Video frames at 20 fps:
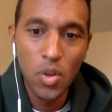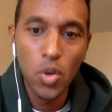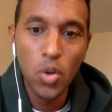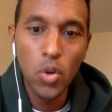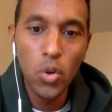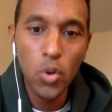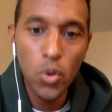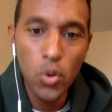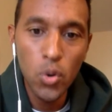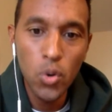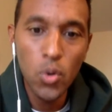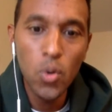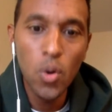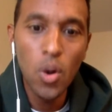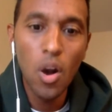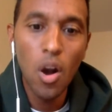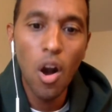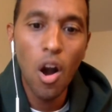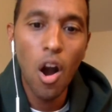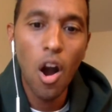
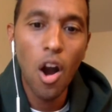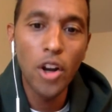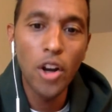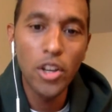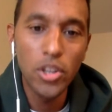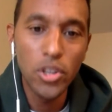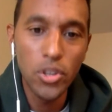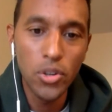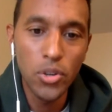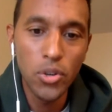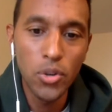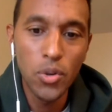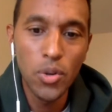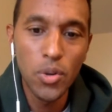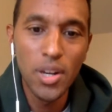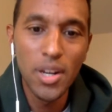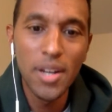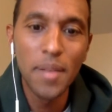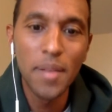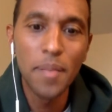Who are
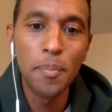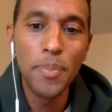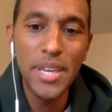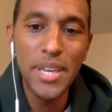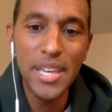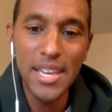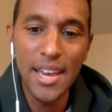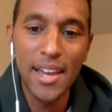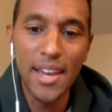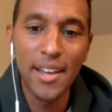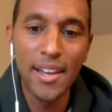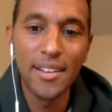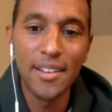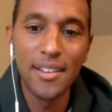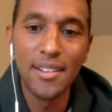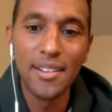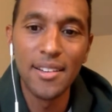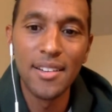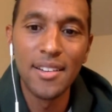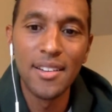you
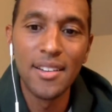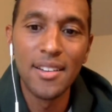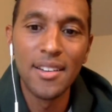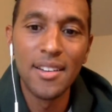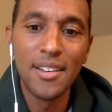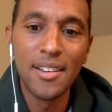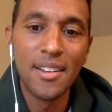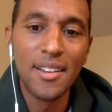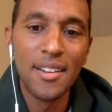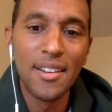being?